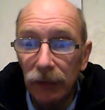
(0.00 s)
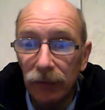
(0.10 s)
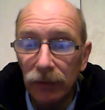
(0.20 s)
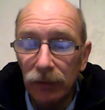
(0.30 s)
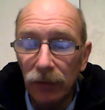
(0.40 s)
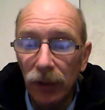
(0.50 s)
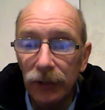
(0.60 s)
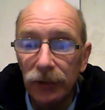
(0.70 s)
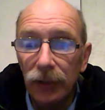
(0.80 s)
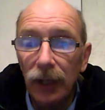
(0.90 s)
in
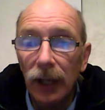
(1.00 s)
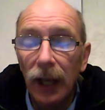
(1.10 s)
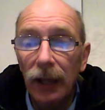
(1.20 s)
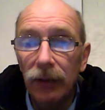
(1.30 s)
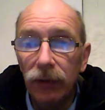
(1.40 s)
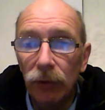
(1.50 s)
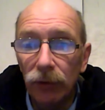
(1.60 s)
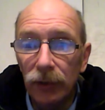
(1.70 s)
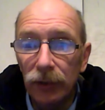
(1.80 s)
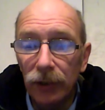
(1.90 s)
Christ and thought
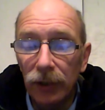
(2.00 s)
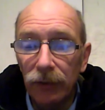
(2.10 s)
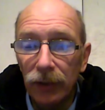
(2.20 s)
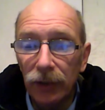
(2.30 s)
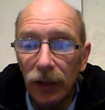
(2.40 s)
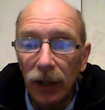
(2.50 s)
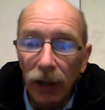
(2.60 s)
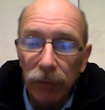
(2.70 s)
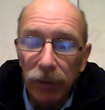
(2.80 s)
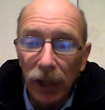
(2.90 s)
that if he
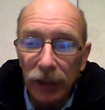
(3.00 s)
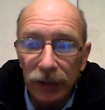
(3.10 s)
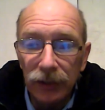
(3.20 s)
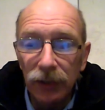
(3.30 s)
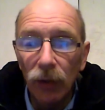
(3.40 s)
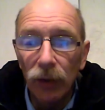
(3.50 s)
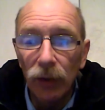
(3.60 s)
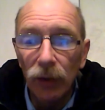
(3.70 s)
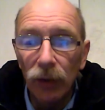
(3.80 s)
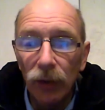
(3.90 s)
applied his lawyer's
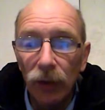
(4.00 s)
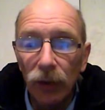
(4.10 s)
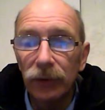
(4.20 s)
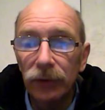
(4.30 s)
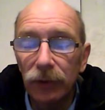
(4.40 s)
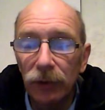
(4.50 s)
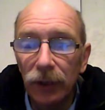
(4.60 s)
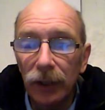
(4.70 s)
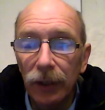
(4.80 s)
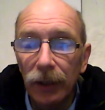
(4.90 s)
skills to
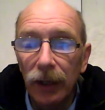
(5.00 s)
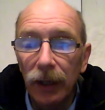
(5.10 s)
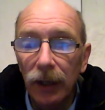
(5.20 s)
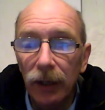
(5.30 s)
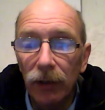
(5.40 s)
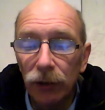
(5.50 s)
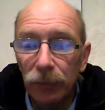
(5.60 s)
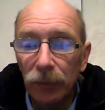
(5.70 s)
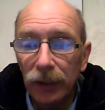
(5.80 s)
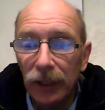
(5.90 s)
the
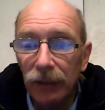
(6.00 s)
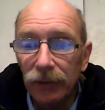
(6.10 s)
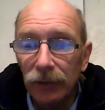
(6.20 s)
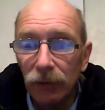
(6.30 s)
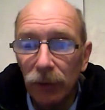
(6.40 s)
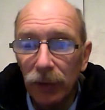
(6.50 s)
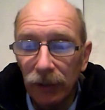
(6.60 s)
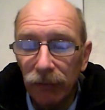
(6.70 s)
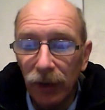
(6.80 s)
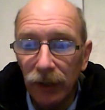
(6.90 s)
gospel accounts, he would quickly
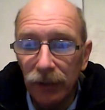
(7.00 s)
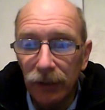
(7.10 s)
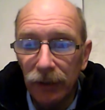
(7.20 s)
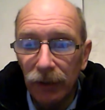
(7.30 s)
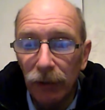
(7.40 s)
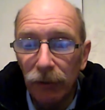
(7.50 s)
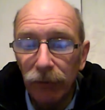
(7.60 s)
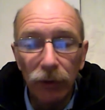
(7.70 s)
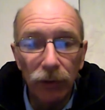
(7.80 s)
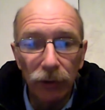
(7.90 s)
find that they were full
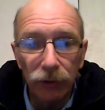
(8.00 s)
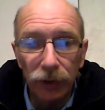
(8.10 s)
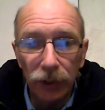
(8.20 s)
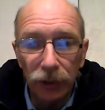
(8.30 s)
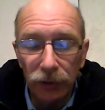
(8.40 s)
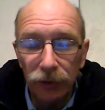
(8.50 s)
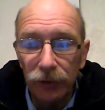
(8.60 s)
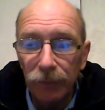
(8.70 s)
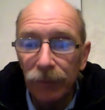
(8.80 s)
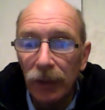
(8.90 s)
of contradictions.
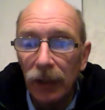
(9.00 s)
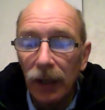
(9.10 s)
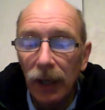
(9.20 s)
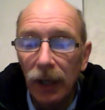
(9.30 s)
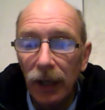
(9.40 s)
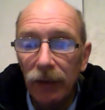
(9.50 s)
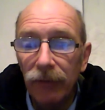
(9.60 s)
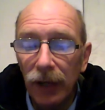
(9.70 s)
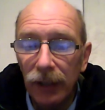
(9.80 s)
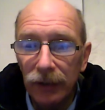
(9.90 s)
In
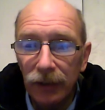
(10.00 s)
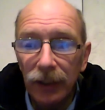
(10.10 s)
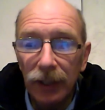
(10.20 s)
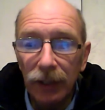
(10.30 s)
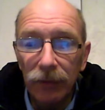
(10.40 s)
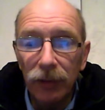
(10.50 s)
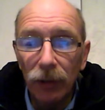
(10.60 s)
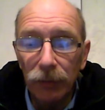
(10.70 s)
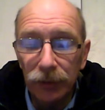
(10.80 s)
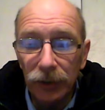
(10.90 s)
fact, he came to the
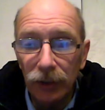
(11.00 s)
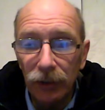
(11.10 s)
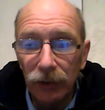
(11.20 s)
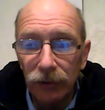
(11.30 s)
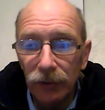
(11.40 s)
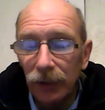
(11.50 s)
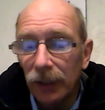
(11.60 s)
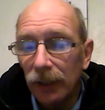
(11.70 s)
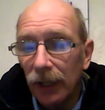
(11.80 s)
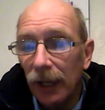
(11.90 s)
opposite conclusion.
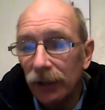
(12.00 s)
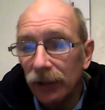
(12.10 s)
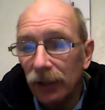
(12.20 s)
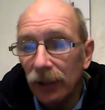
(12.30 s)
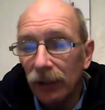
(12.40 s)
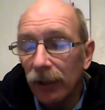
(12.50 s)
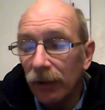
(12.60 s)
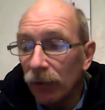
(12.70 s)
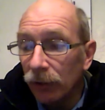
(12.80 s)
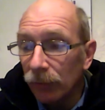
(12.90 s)
He actually then
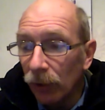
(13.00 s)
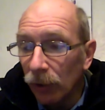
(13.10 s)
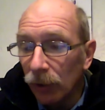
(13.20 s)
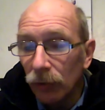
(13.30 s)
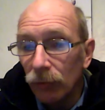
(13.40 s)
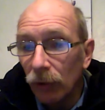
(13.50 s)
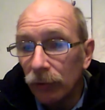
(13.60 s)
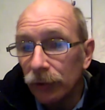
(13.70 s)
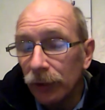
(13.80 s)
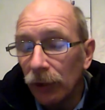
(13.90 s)
wrote a book, Who Rolled
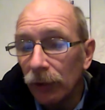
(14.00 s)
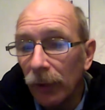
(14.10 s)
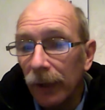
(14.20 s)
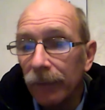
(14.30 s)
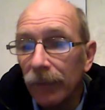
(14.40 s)
the Stone Away,